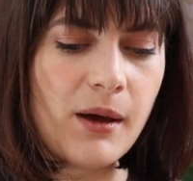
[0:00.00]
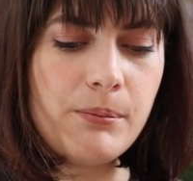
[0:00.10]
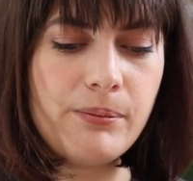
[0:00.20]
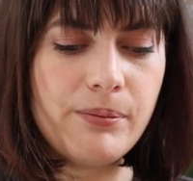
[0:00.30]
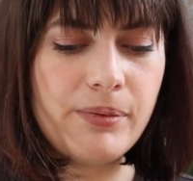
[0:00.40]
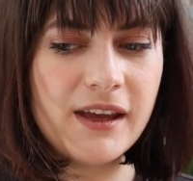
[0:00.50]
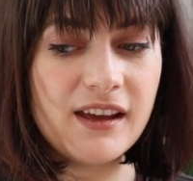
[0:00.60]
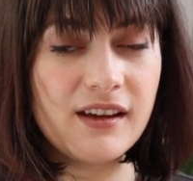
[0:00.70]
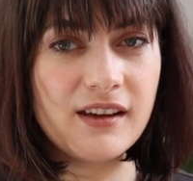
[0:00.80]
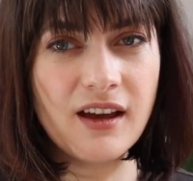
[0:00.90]
a
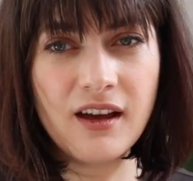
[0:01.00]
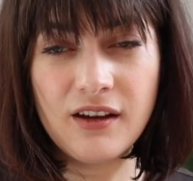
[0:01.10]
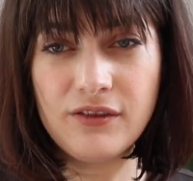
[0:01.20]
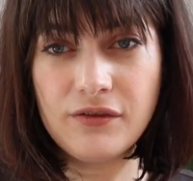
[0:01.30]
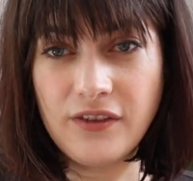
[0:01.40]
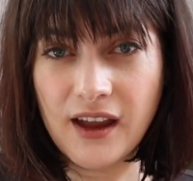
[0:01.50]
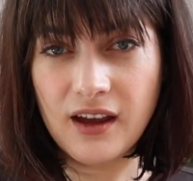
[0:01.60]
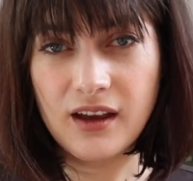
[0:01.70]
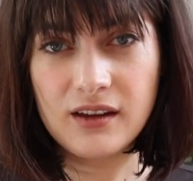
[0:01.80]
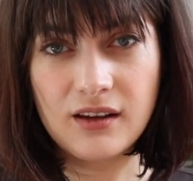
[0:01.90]
big
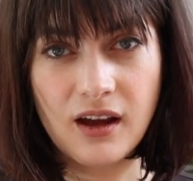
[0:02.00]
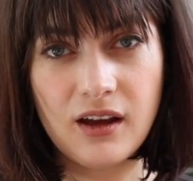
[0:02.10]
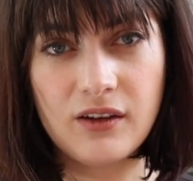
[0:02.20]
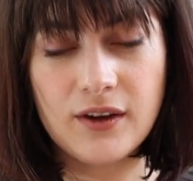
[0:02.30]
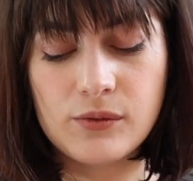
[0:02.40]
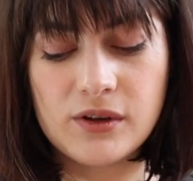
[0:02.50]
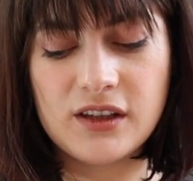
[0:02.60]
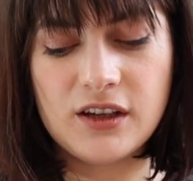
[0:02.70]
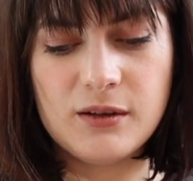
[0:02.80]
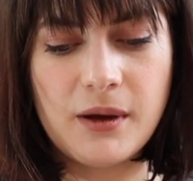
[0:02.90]
fan of a
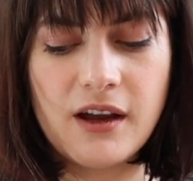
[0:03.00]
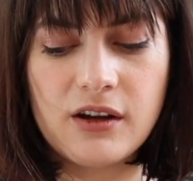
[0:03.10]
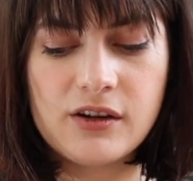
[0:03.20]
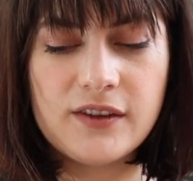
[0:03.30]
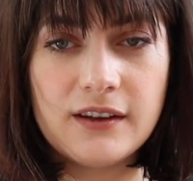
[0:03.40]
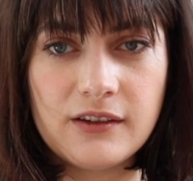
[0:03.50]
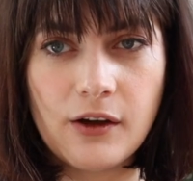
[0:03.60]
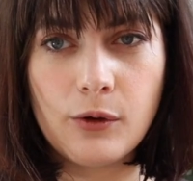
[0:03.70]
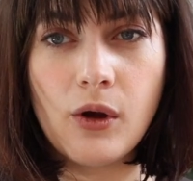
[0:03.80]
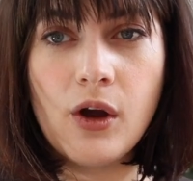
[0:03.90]
really good biography,
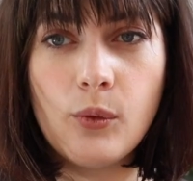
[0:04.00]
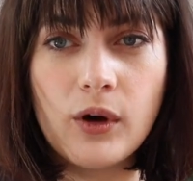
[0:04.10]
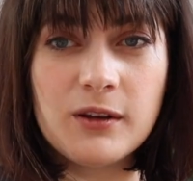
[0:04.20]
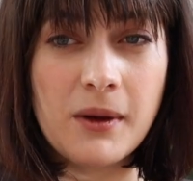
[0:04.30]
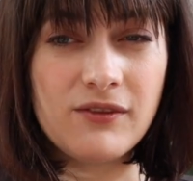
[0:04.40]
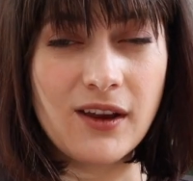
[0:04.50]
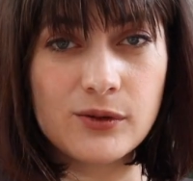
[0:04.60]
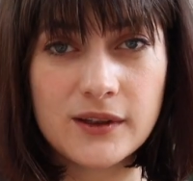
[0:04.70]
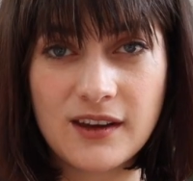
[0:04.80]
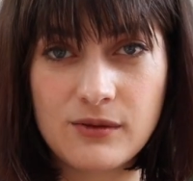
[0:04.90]
so one of my
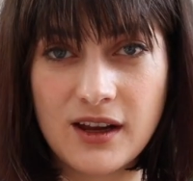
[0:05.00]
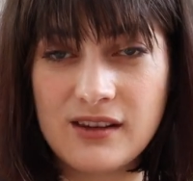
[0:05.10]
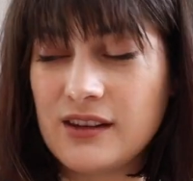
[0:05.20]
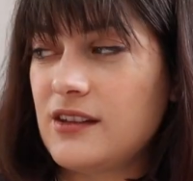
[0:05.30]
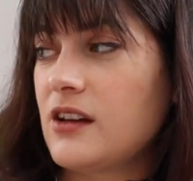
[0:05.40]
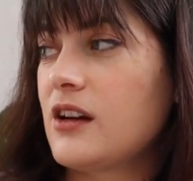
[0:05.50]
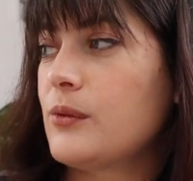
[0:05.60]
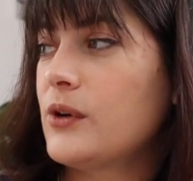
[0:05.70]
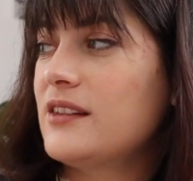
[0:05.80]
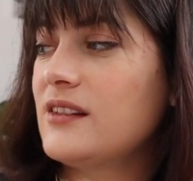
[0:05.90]
favorite ones I read this
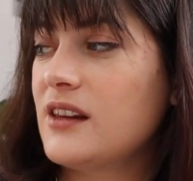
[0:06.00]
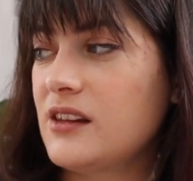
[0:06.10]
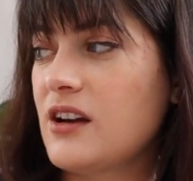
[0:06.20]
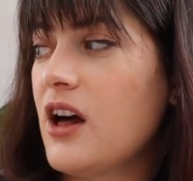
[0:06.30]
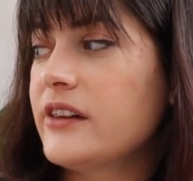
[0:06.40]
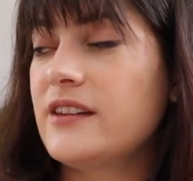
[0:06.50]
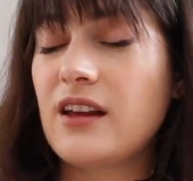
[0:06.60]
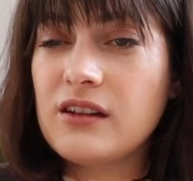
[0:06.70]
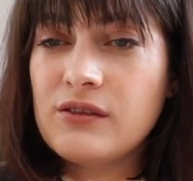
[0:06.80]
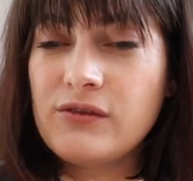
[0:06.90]
year was Lily
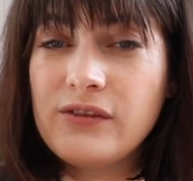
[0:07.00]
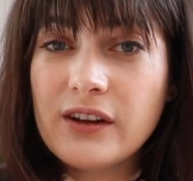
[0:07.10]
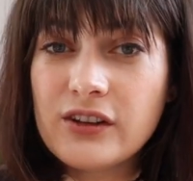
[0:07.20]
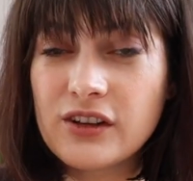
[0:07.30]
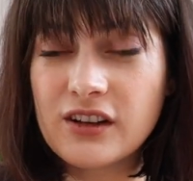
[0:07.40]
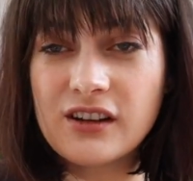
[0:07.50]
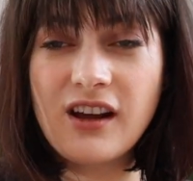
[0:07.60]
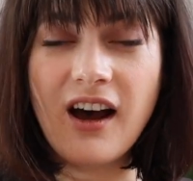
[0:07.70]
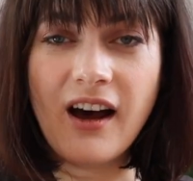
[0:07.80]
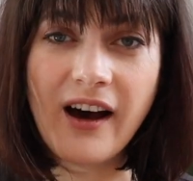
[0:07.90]
Collins
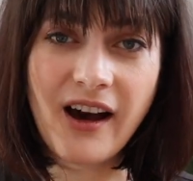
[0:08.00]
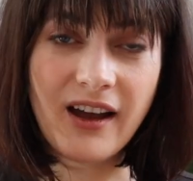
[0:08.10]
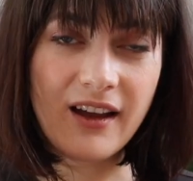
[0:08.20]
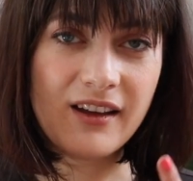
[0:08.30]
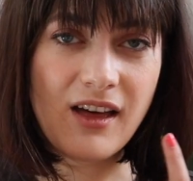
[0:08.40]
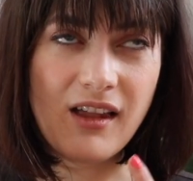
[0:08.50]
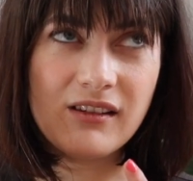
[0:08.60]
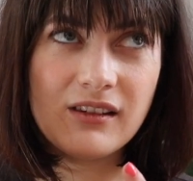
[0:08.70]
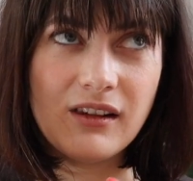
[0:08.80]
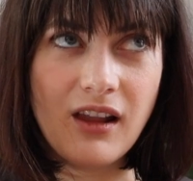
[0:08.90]
Unfiltered. I
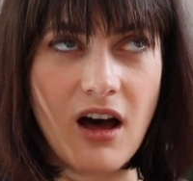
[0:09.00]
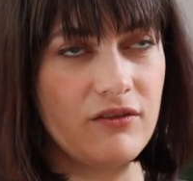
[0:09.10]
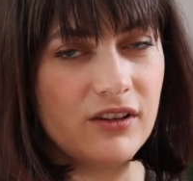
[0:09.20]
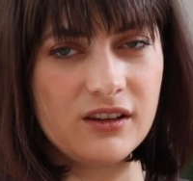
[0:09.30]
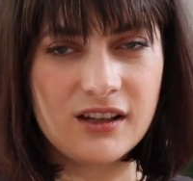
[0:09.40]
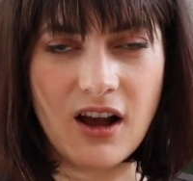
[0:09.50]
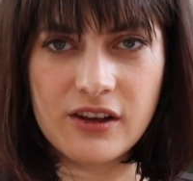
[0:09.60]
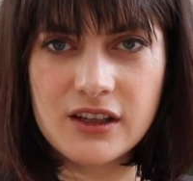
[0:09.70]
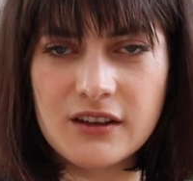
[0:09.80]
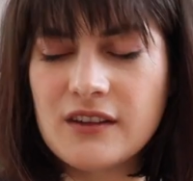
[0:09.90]
love Lily
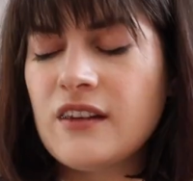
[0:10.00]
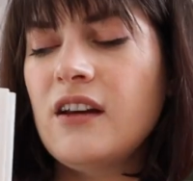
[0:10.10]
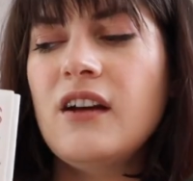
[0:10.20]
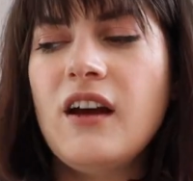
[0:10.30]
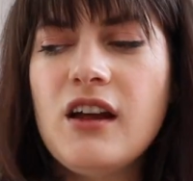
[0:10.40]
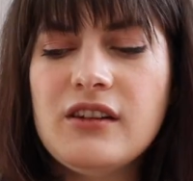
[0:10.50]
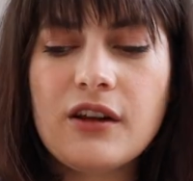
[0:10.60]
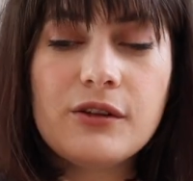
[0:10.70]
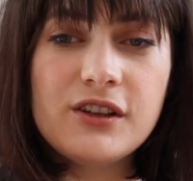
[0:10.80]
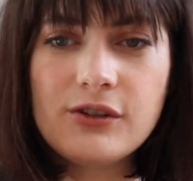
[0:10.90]
Collins.
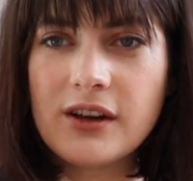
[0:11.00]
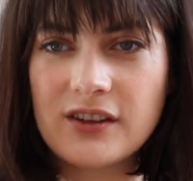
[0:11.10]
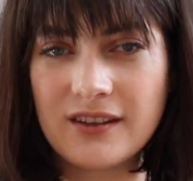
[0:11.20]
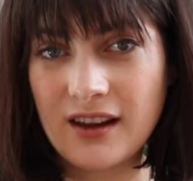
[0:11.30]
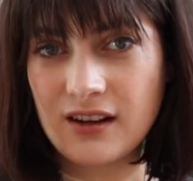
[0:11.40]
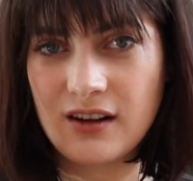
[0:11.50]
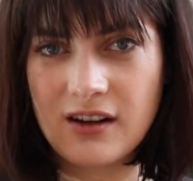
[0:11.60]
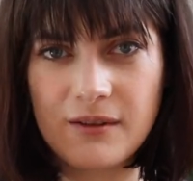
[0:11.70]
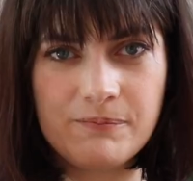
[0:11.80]
Not only do I just like